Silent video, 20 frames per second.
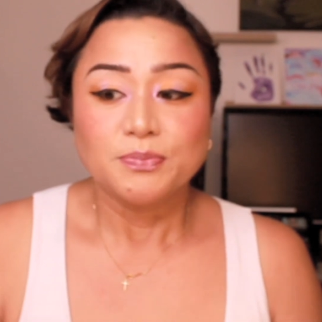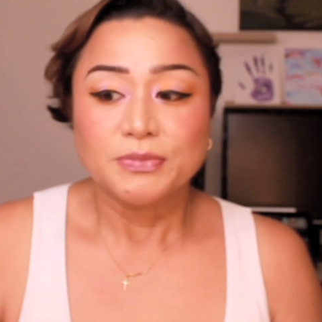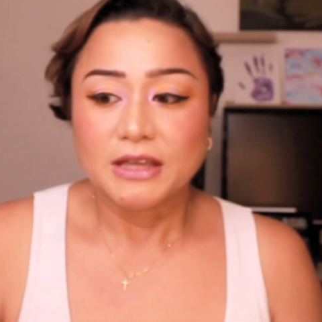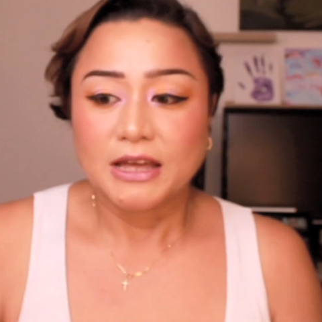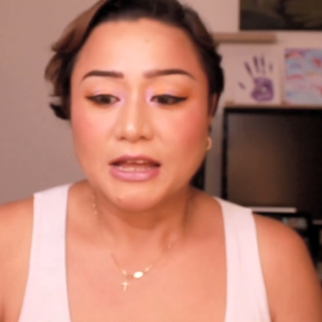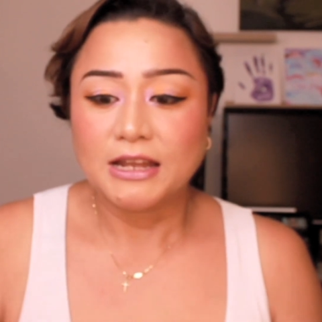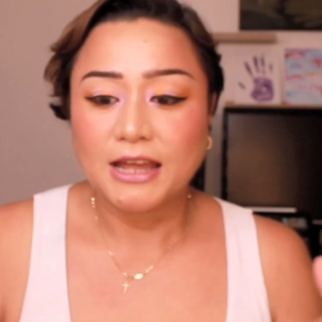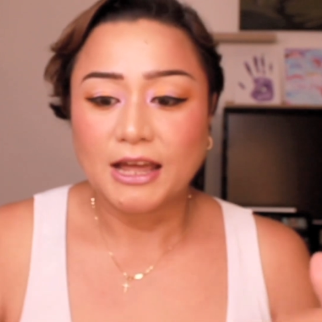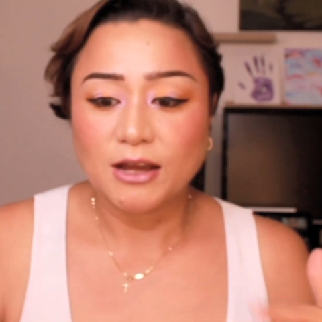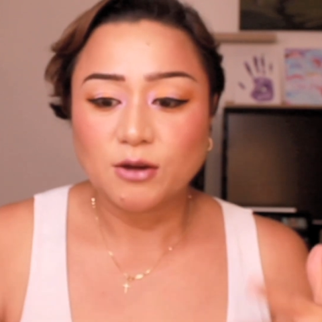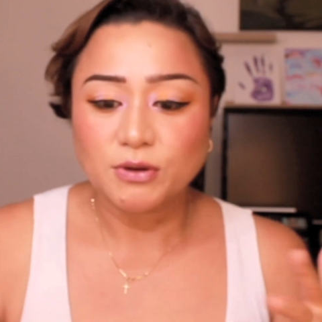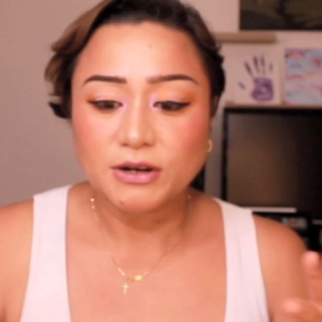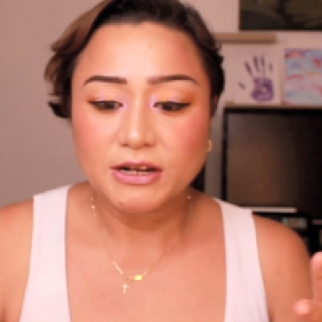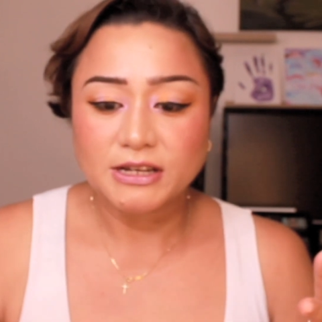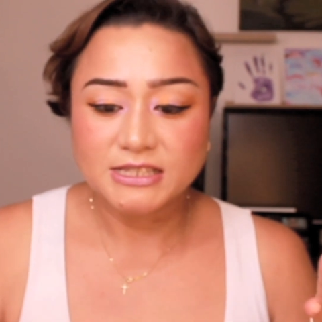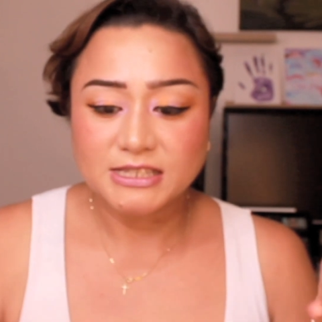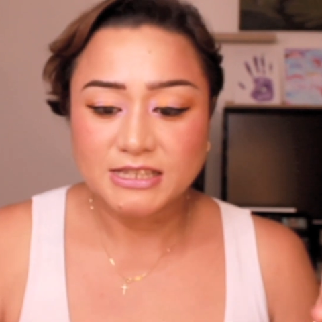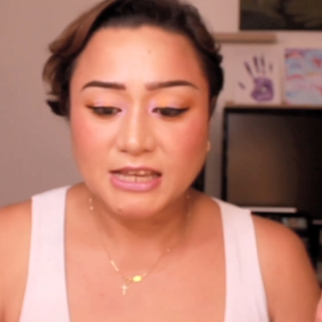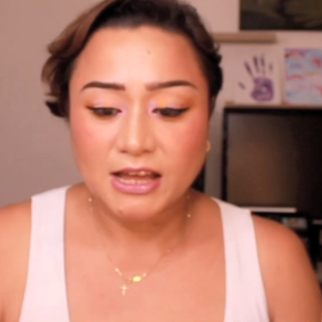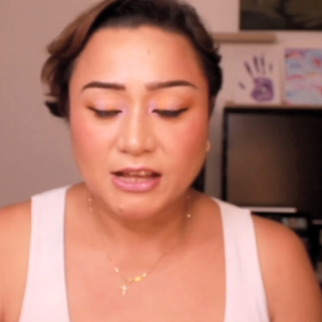And like what I
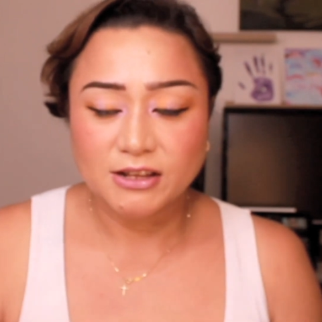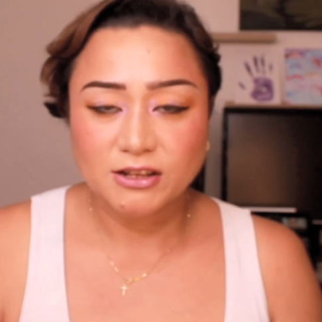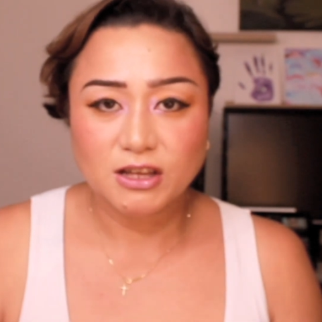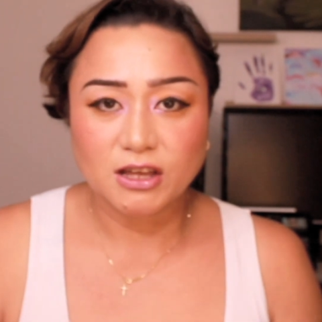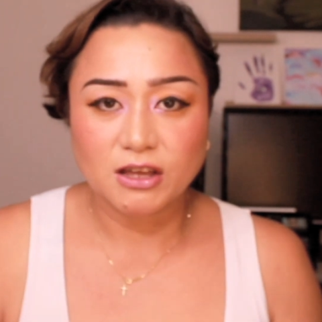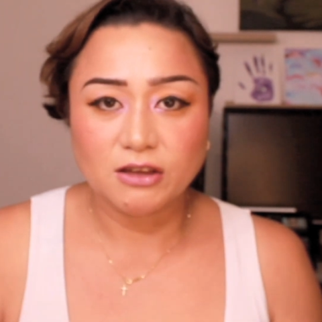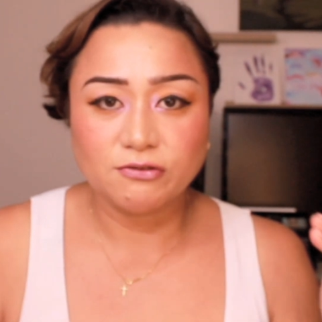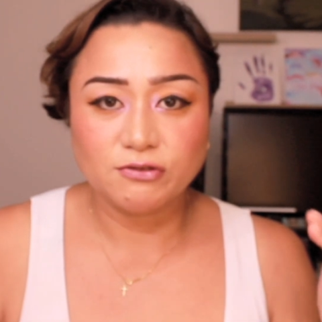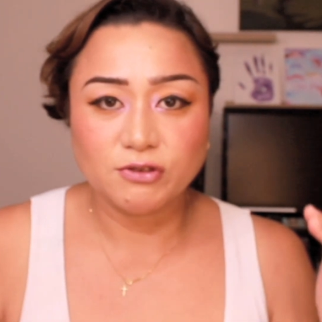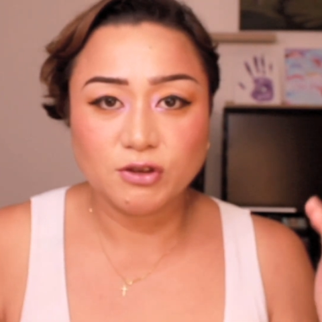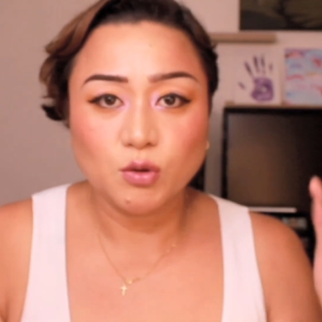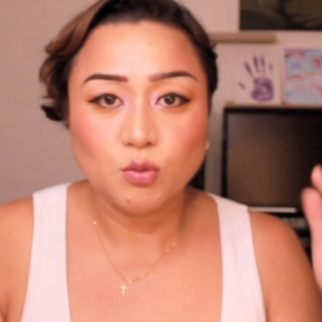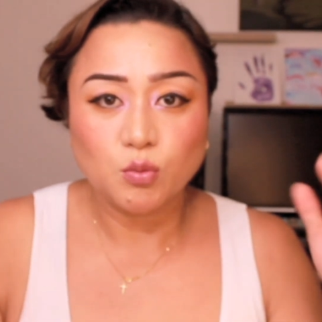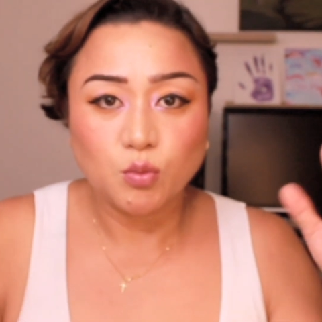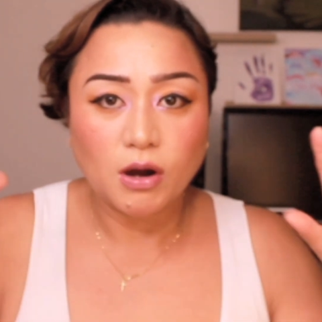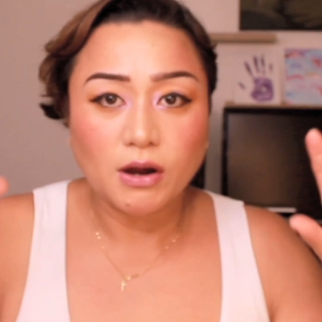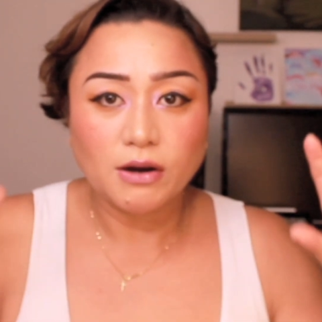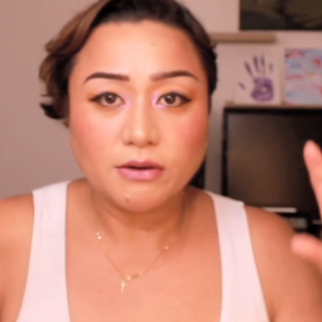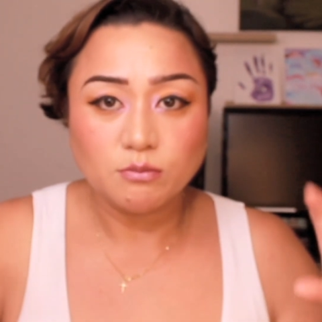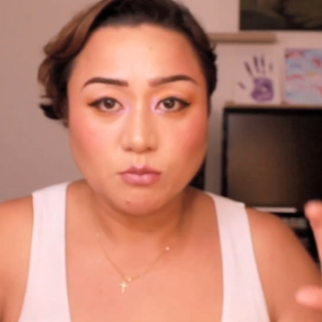said, if you
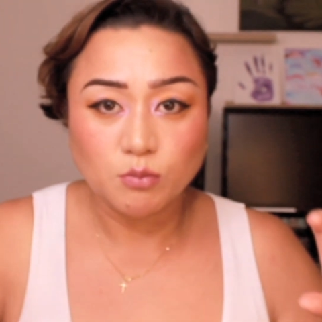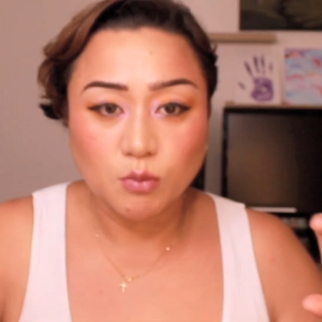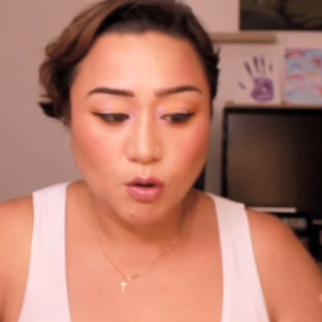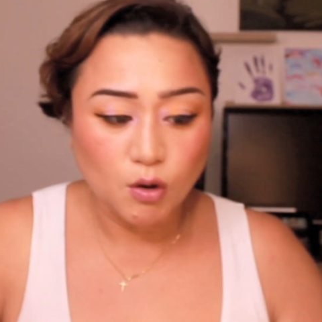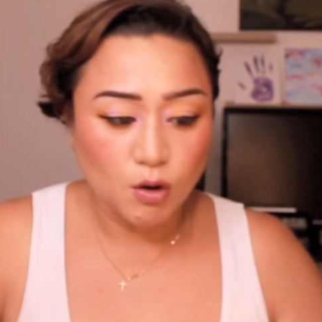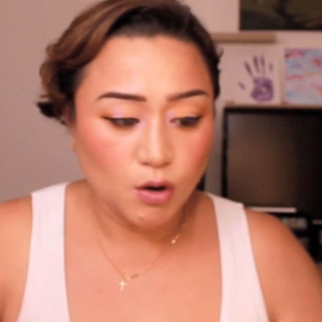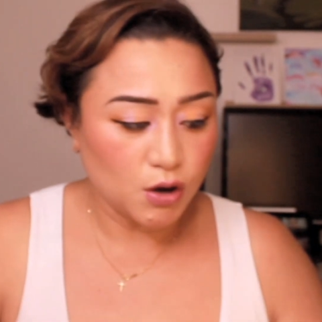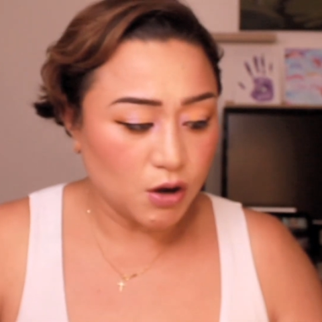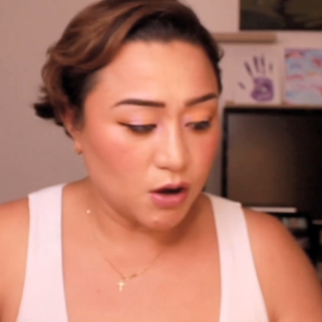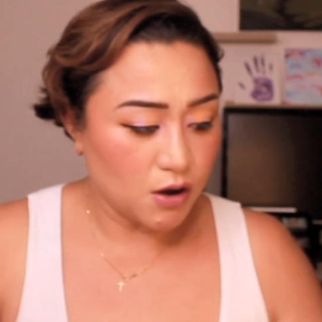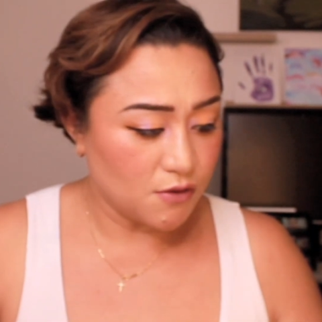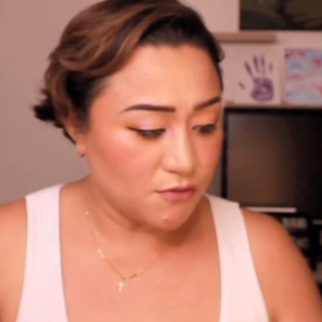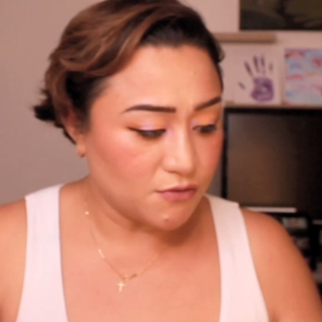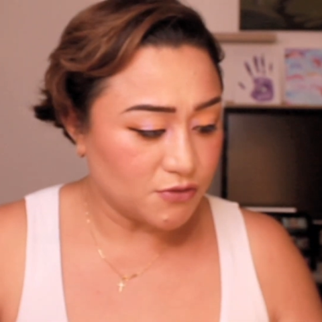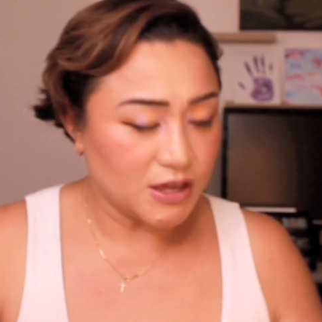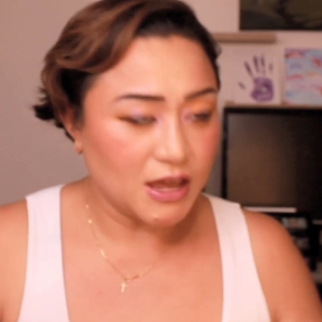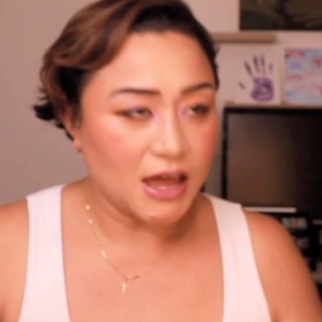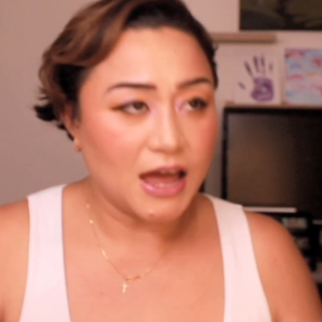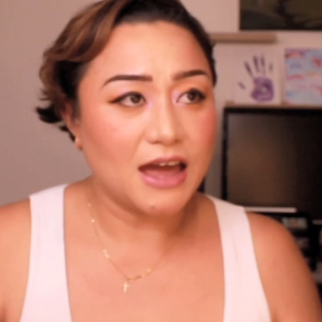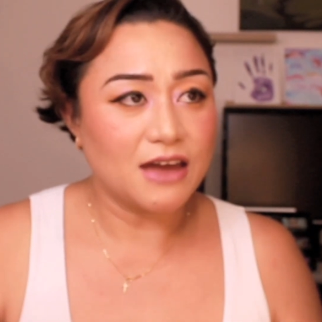want more of
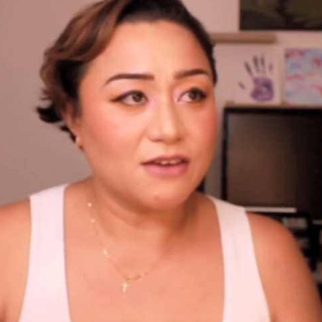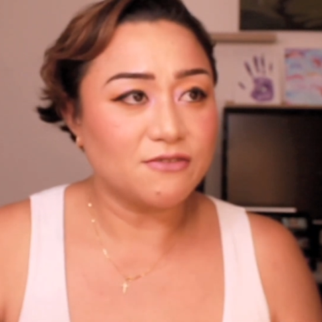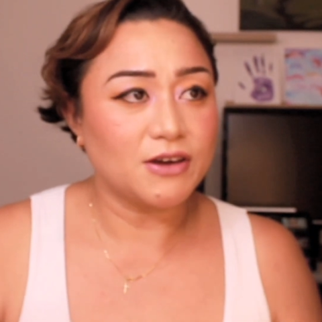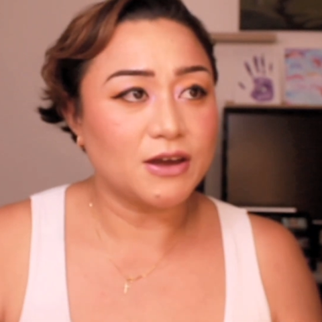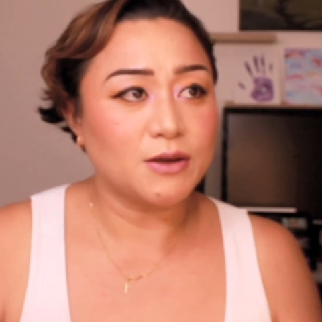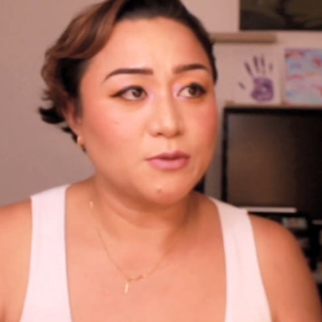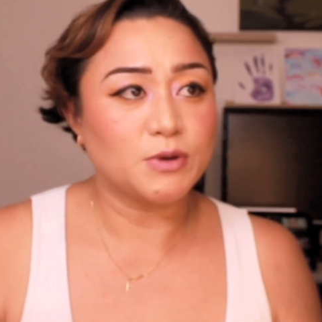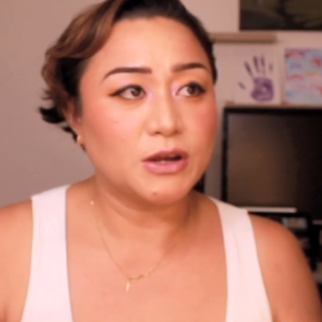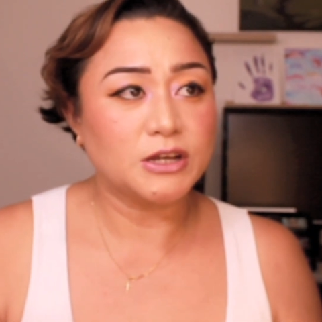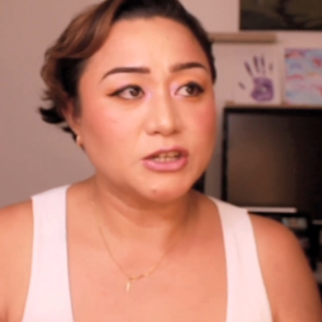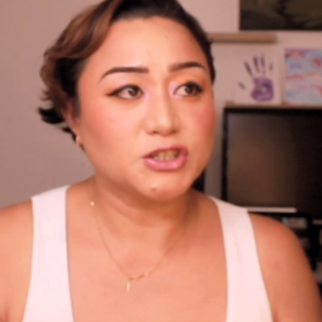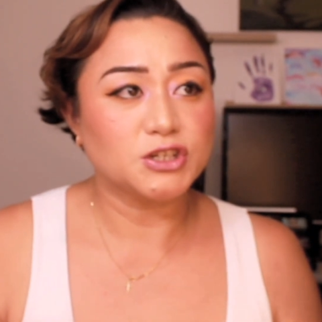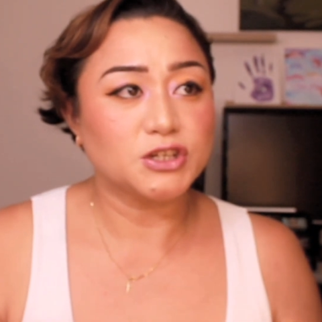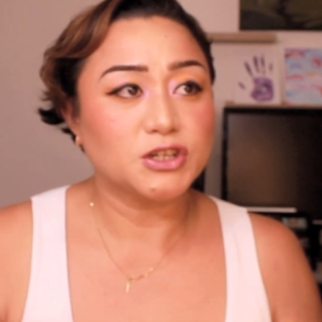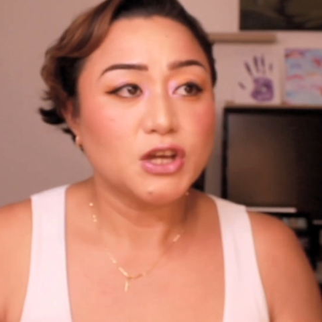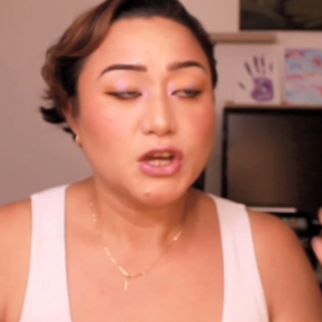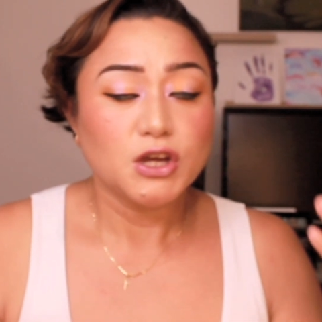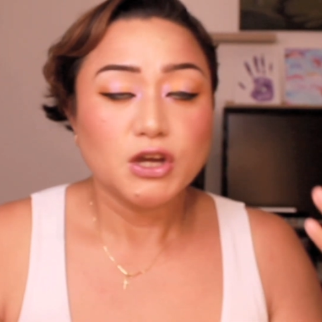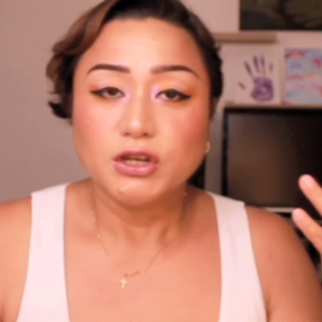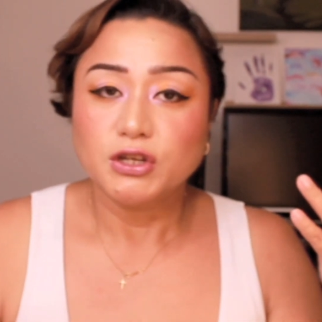the high vibration,